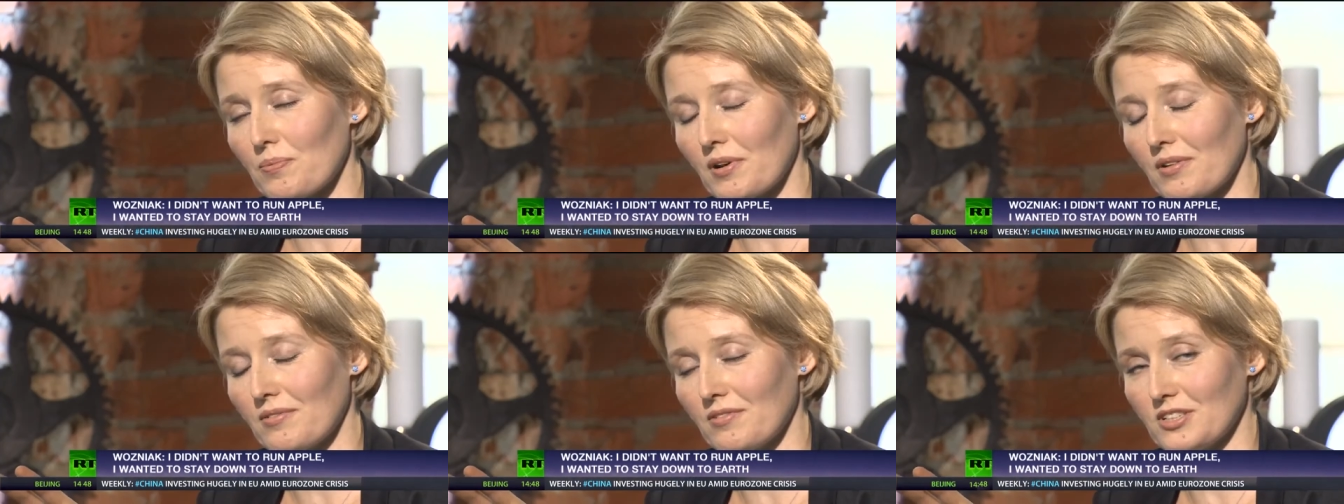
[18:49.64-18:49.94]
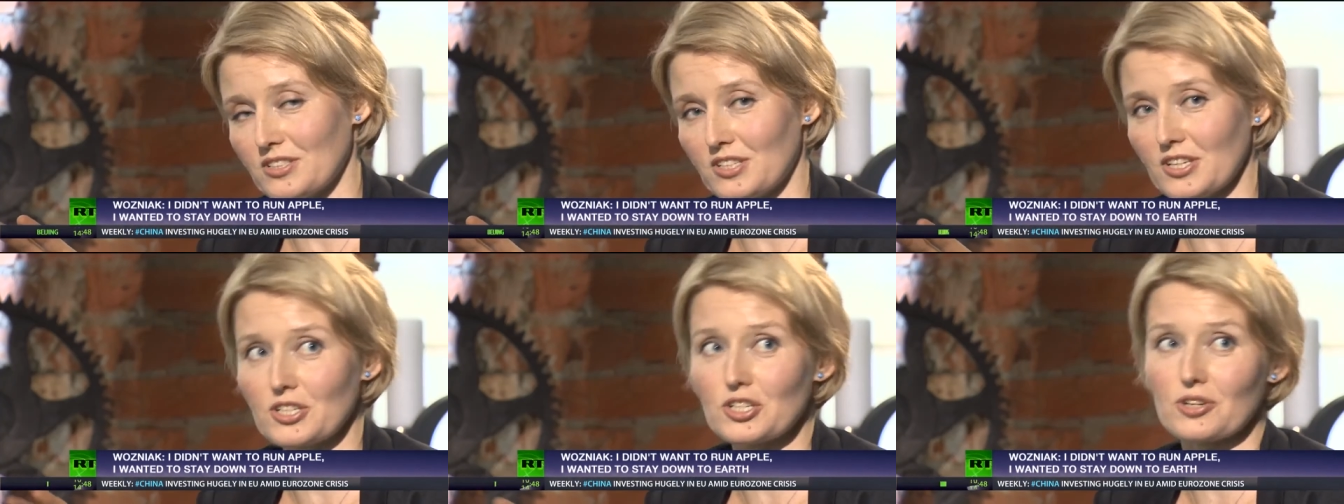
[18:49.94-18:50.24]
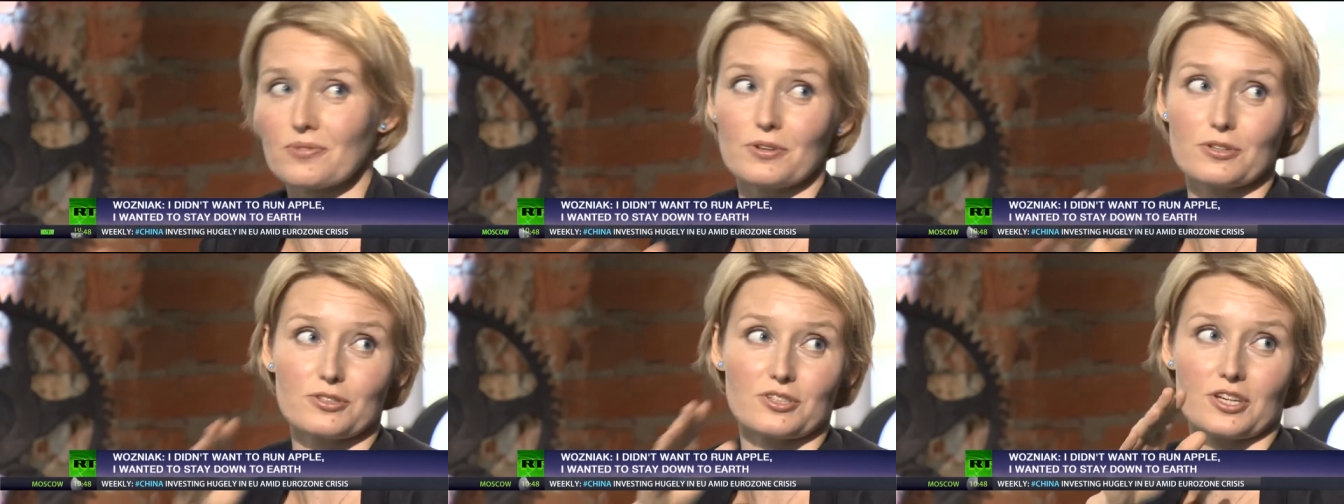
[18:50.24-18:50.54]
previous
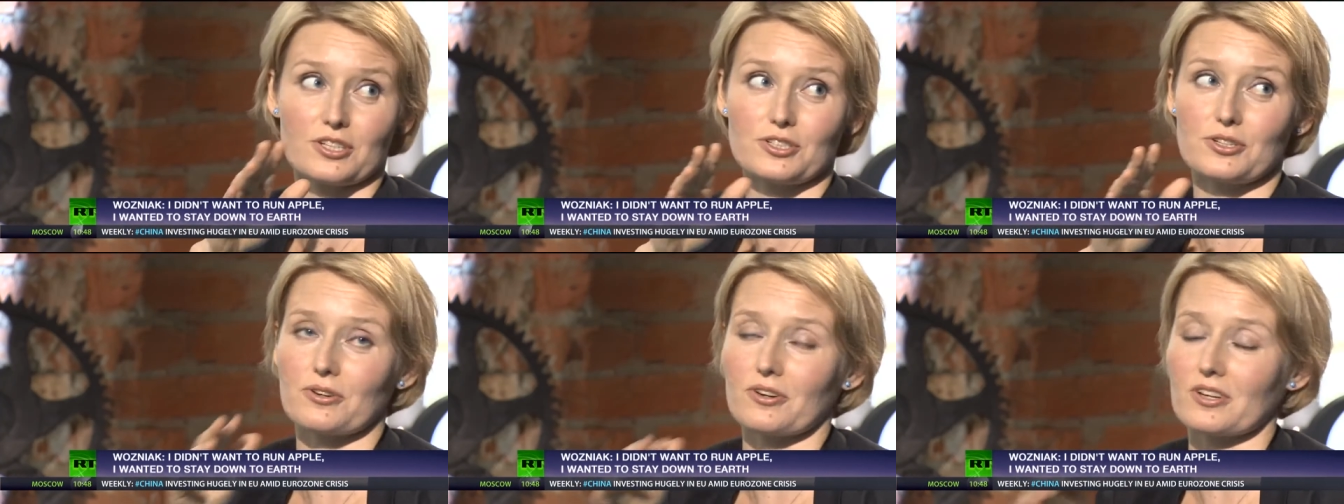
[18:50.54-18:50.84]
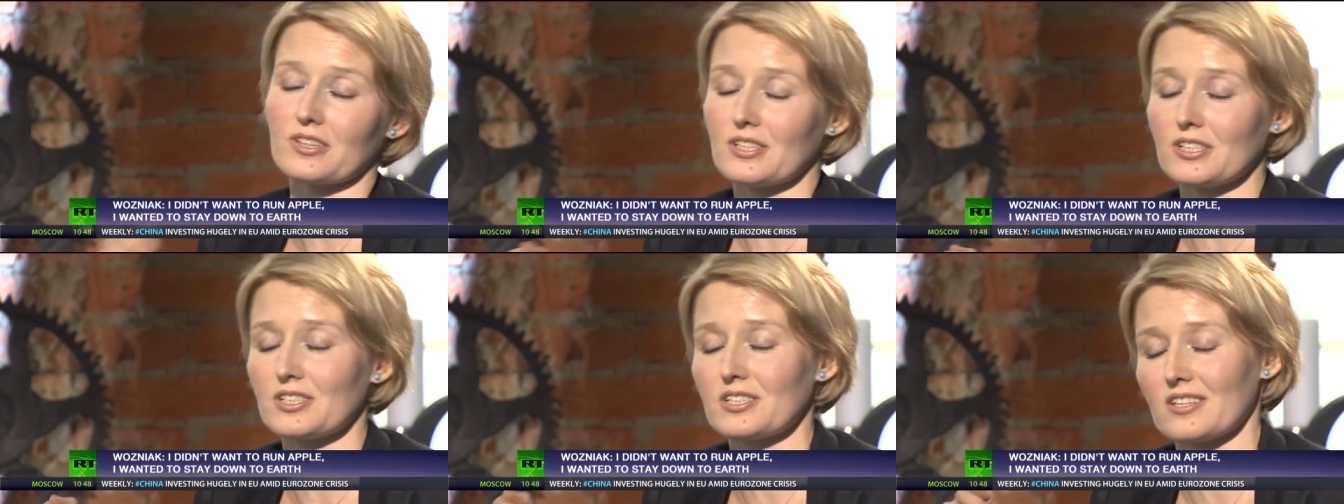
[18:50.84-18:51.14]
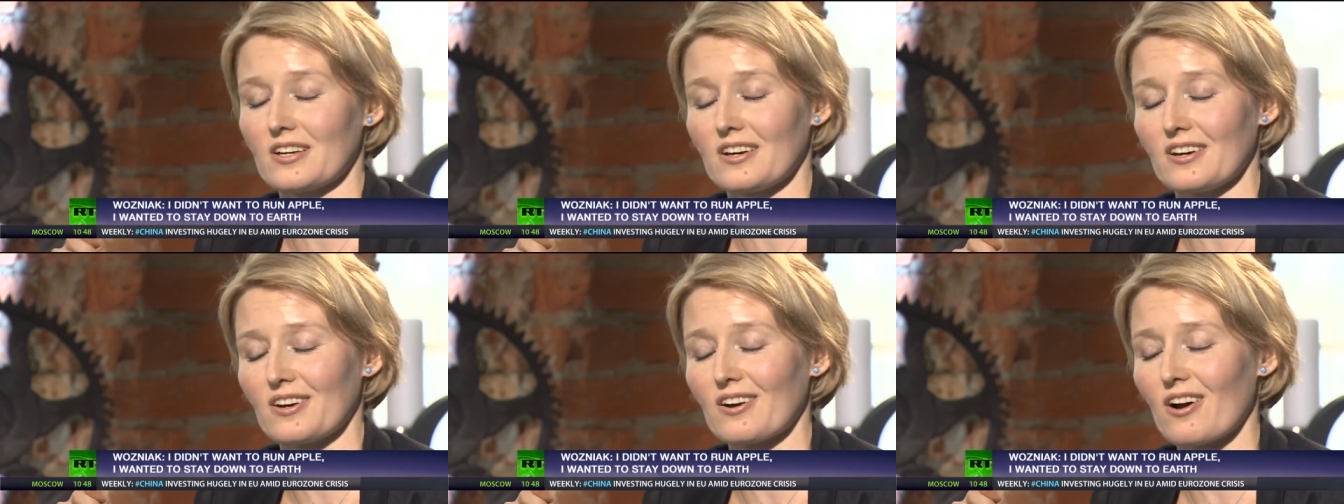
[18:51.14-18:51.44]
interviews and during
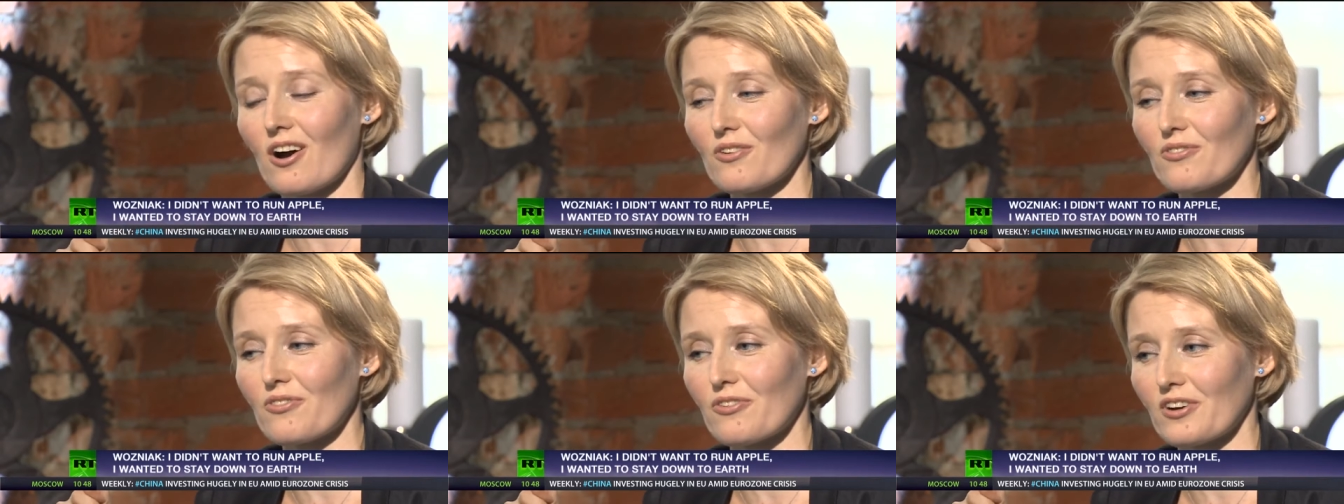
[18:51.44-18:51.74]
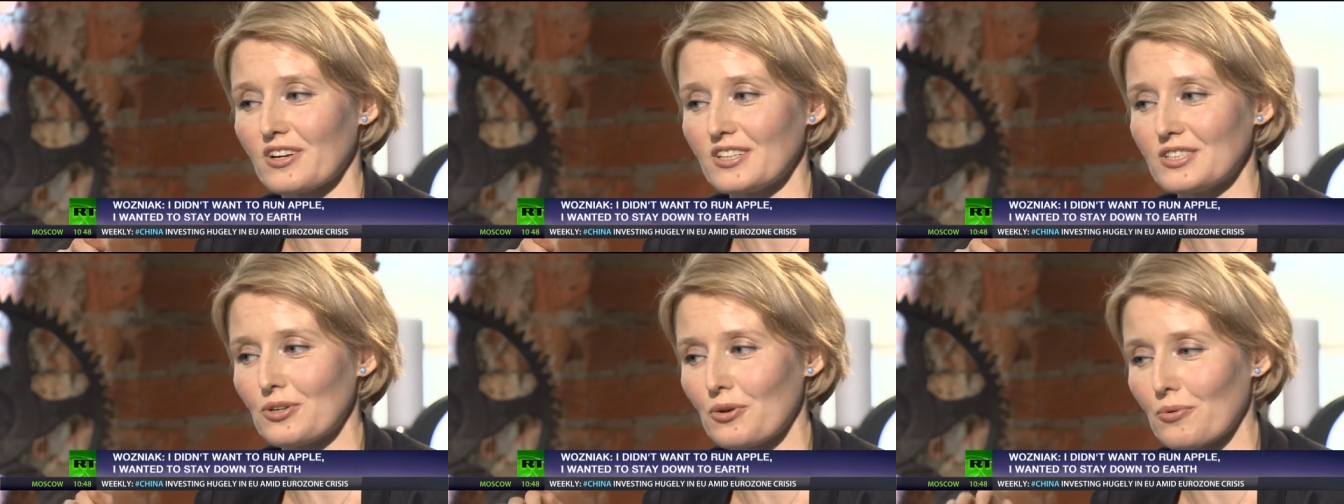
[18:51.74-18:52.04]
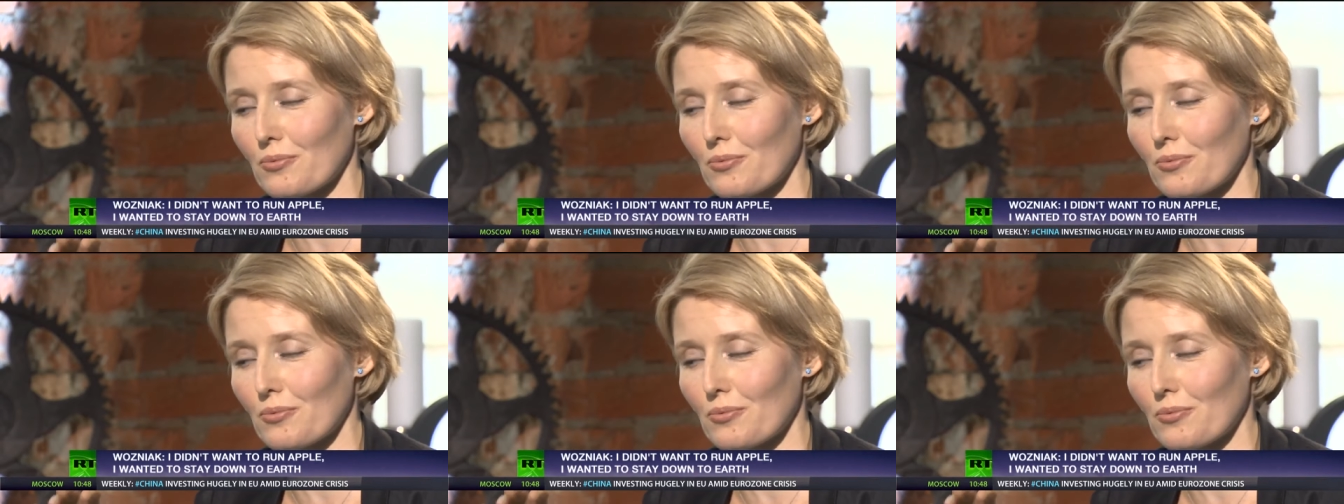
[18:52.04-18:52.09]
this conference,